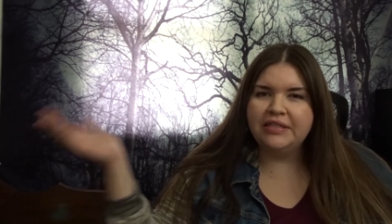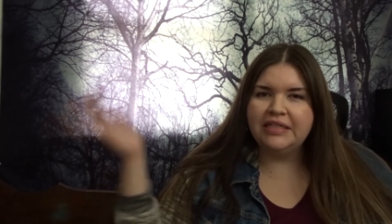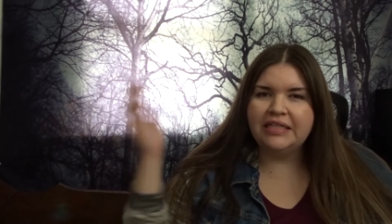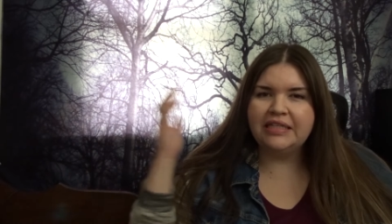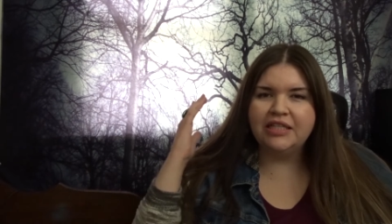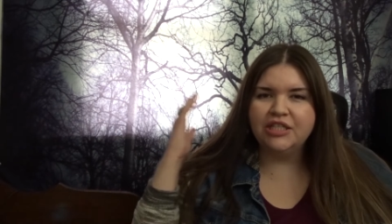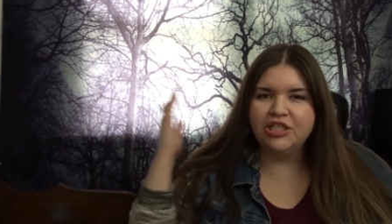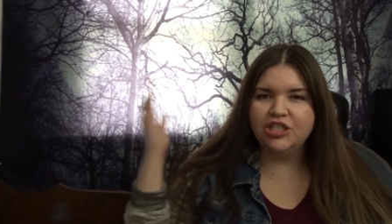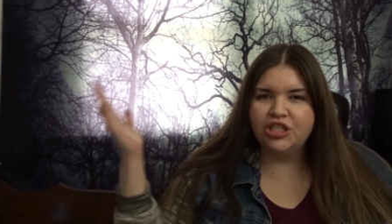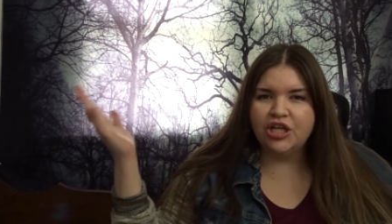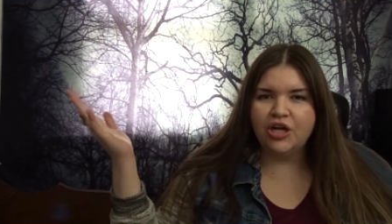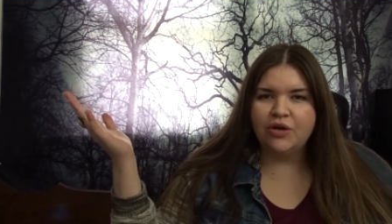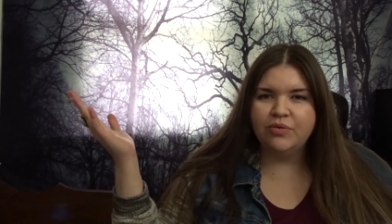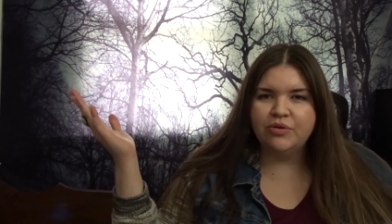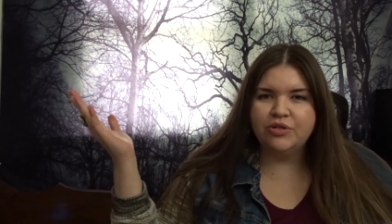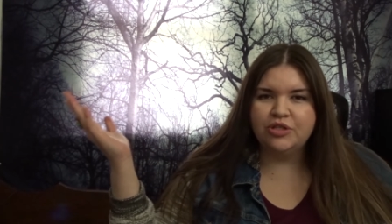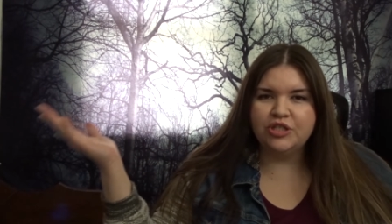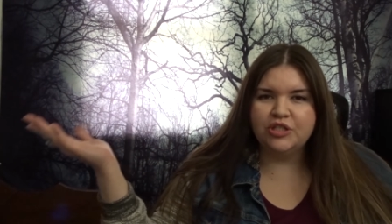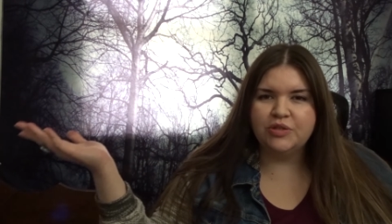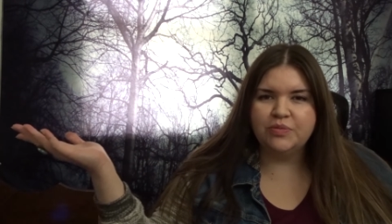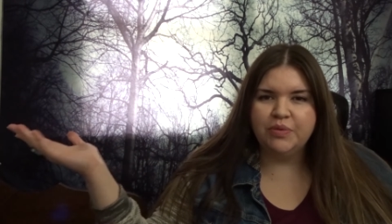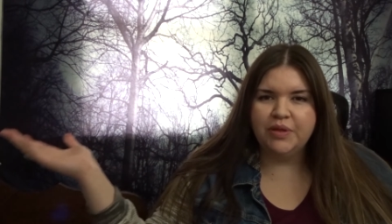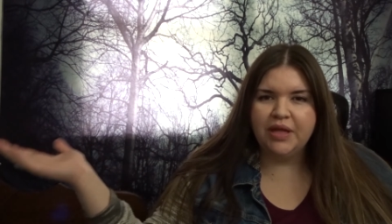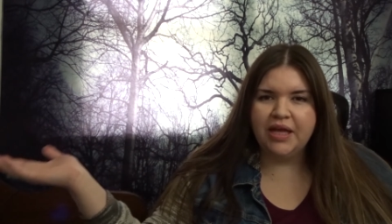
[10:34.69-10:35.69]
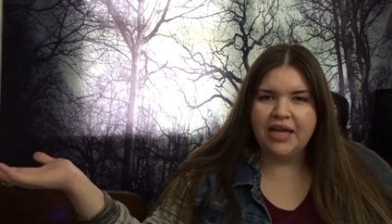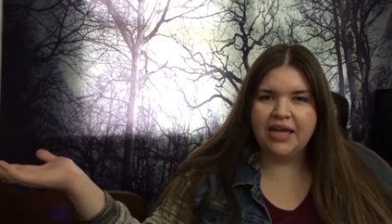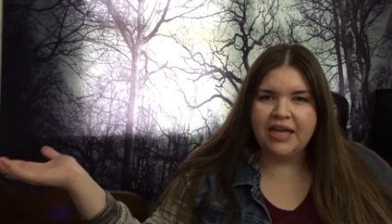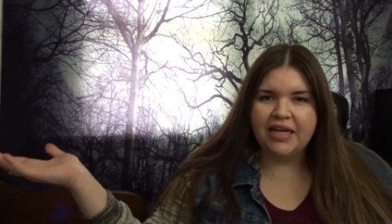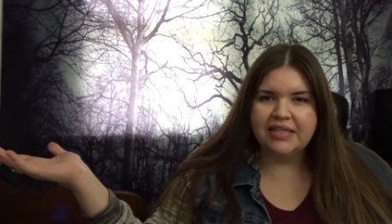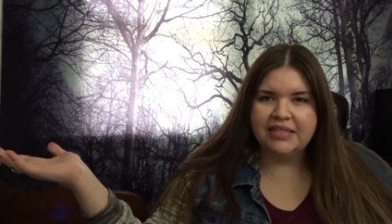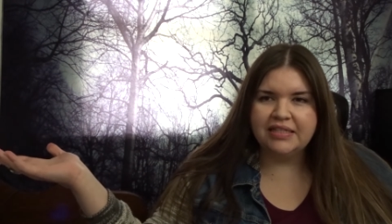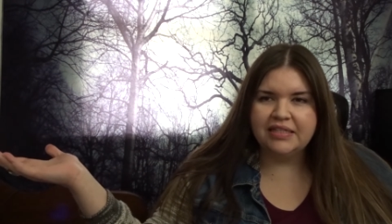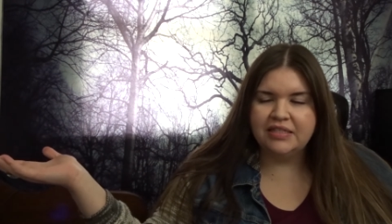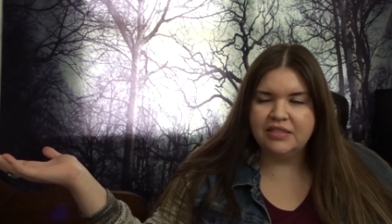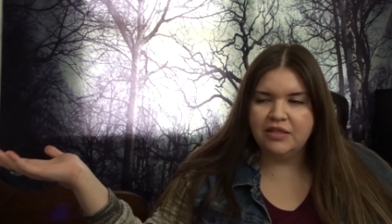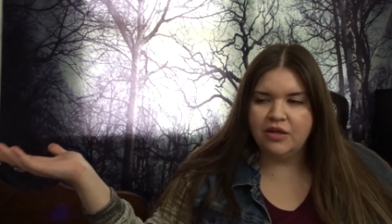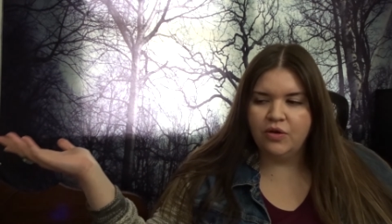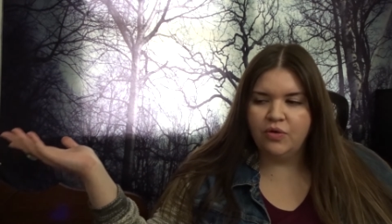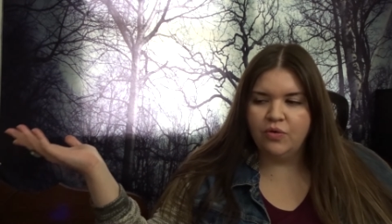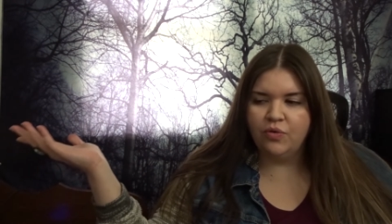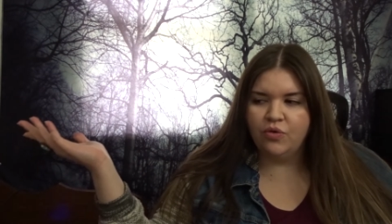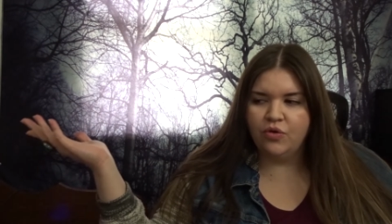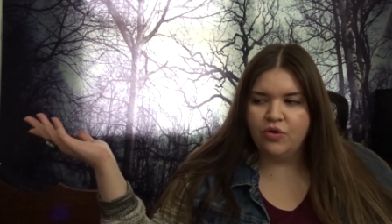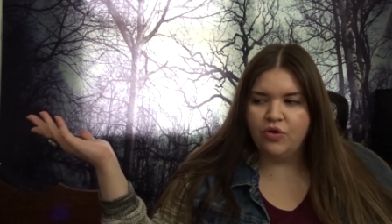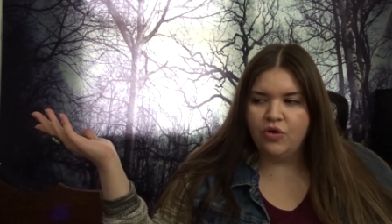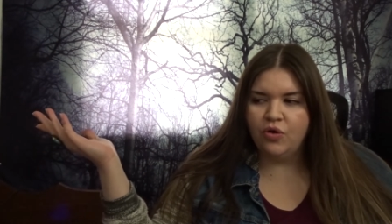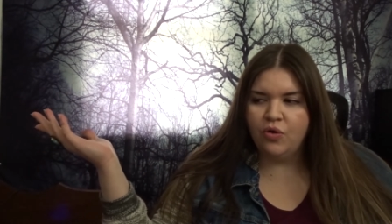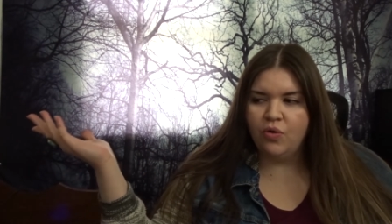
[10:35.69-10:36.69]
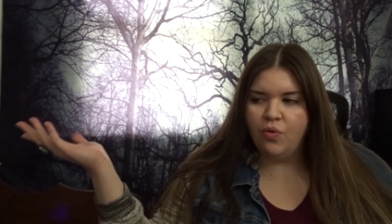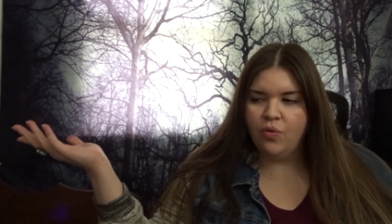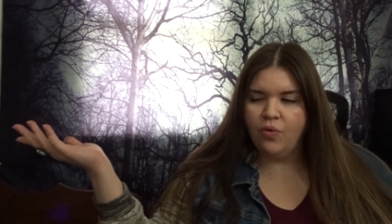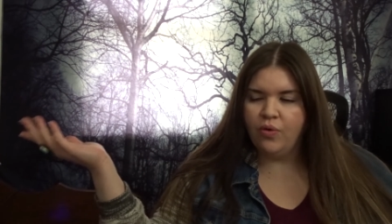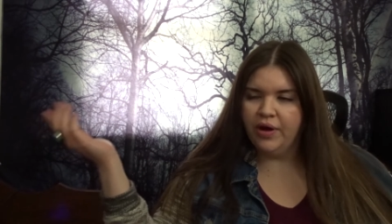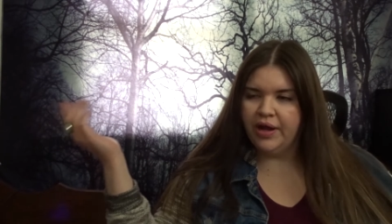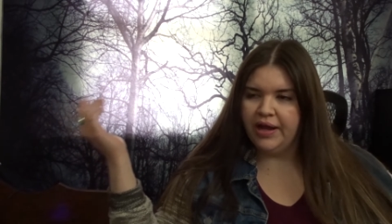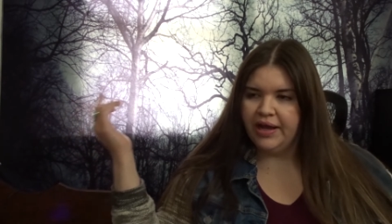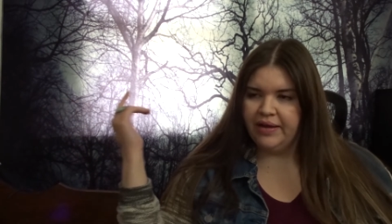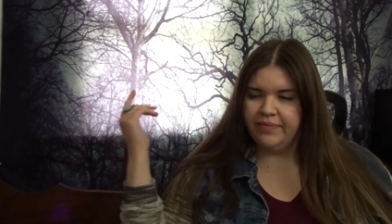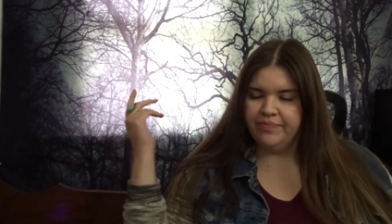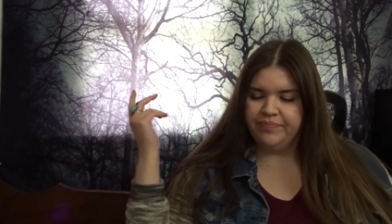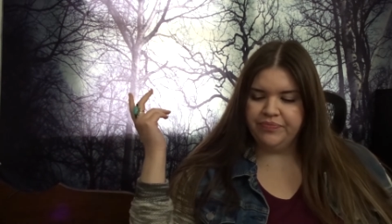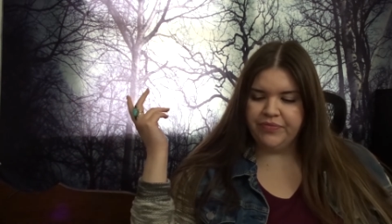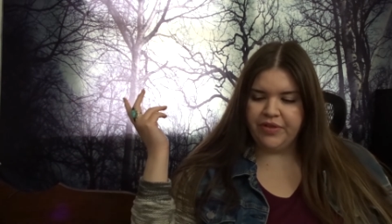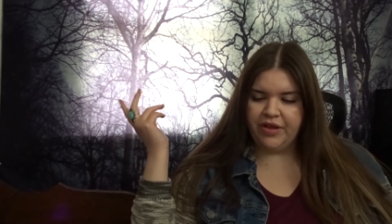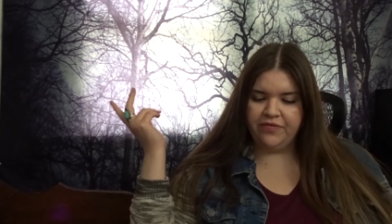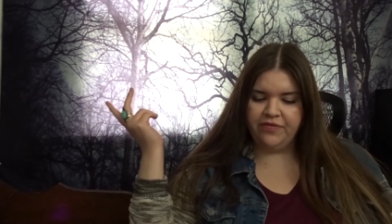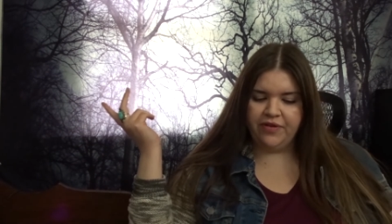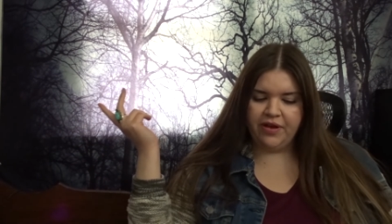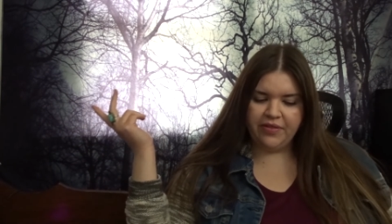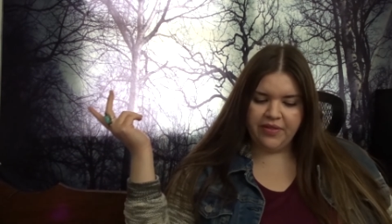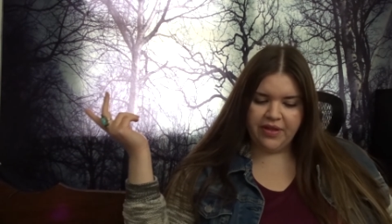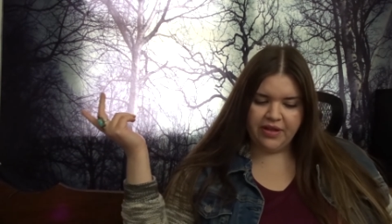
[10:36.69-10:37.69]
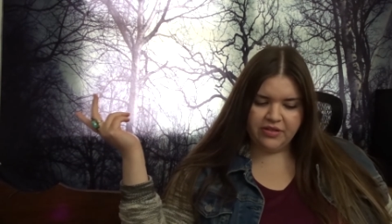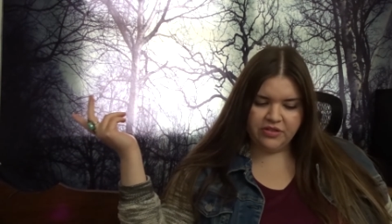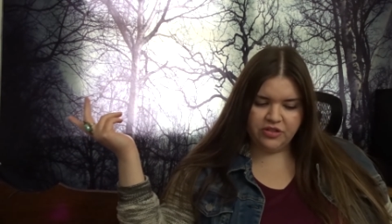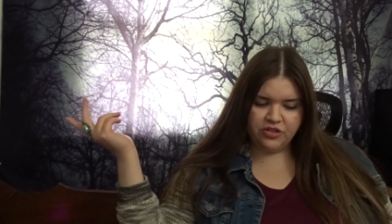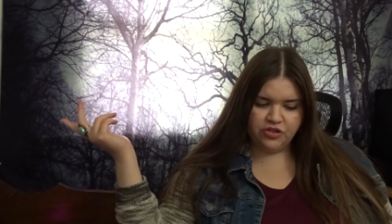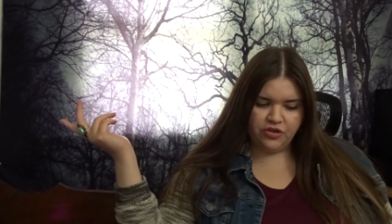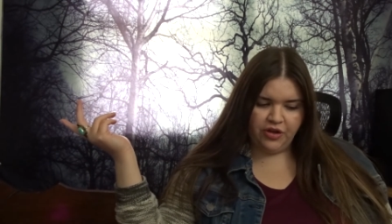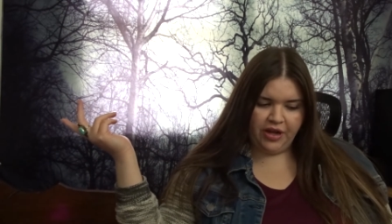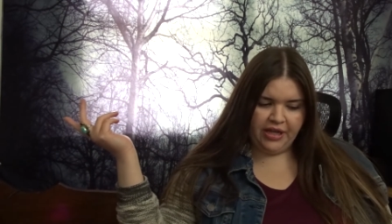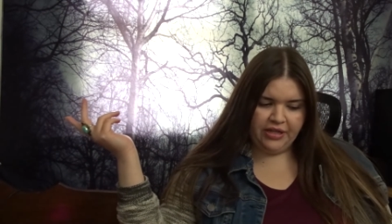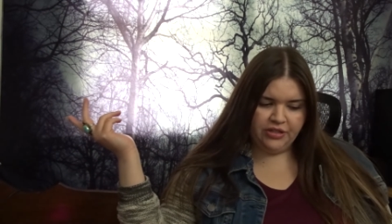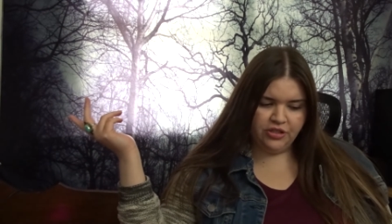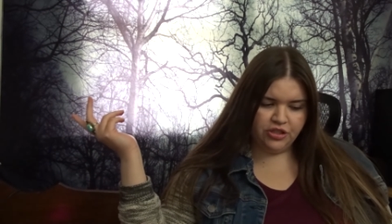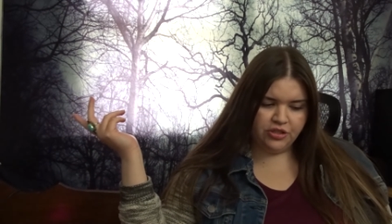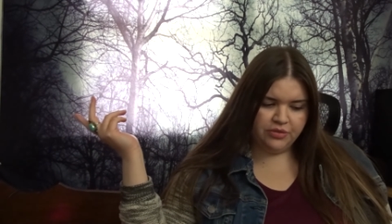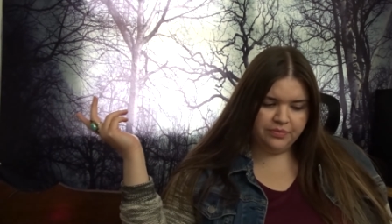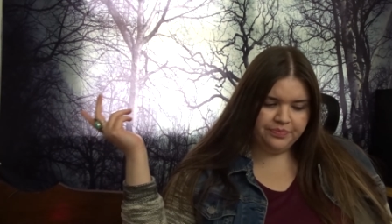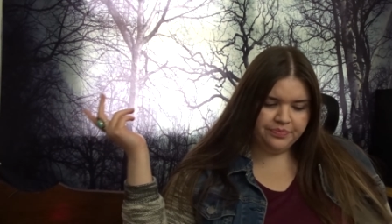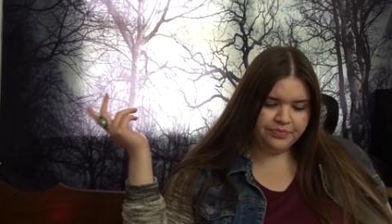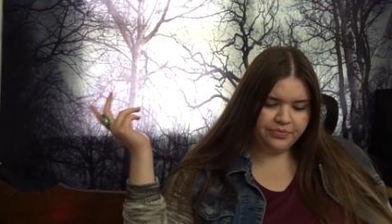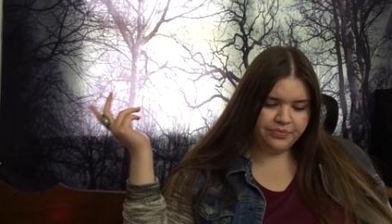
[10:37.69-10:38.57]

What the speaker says: Like the show was just playing it so coy. I find that strange.